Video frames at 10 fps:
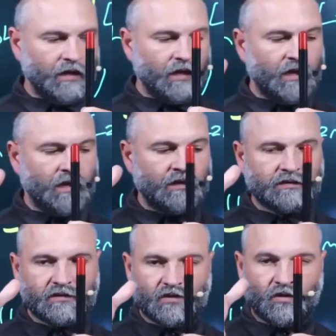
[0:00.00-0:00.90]
And
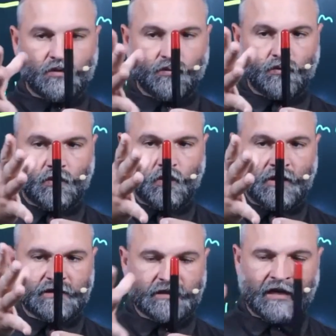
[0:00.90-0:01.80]
so
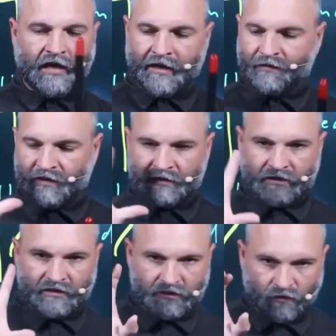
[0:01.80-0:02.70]
what's going to happen
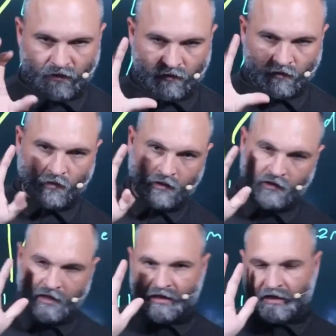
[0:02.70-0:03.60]
is when
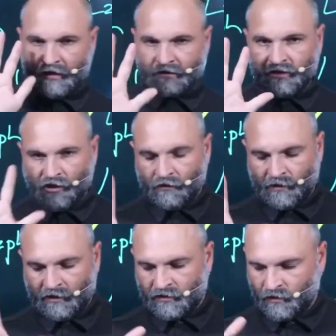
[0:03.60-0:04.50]
as
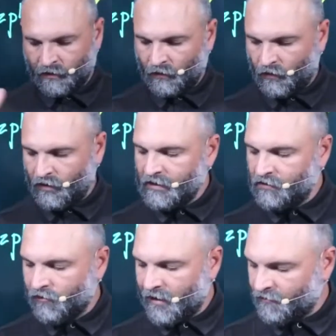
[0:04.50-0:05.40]
humans, when we
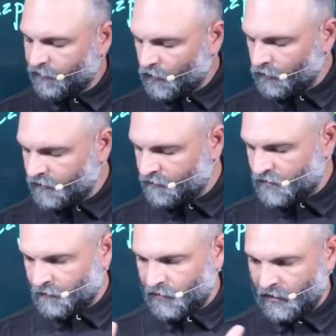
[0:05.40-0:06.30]
grab a hold of
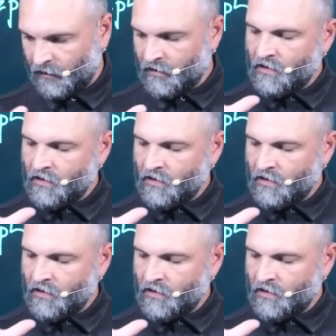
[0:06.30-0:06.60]
something,